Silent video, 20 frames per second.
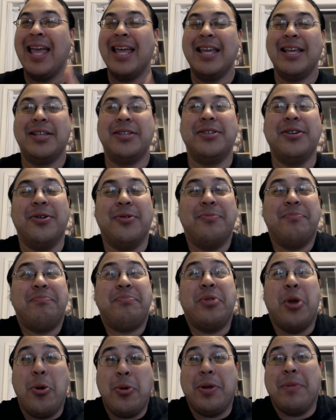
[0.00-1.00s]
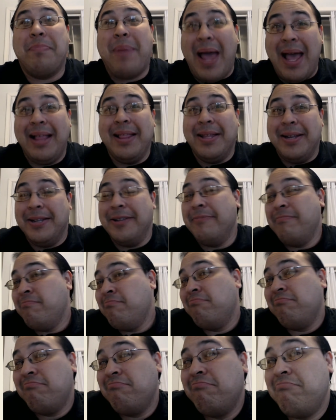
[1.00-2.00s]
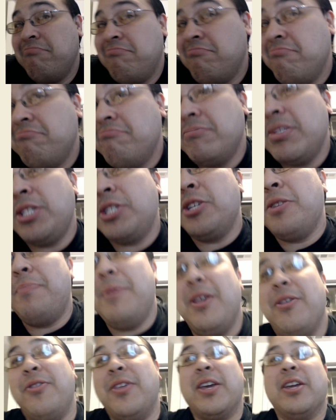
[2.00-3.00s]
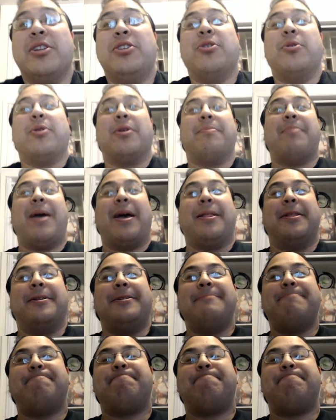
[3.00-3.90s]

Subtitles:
So, Token Paladin. This could be a thing in Token Paladin.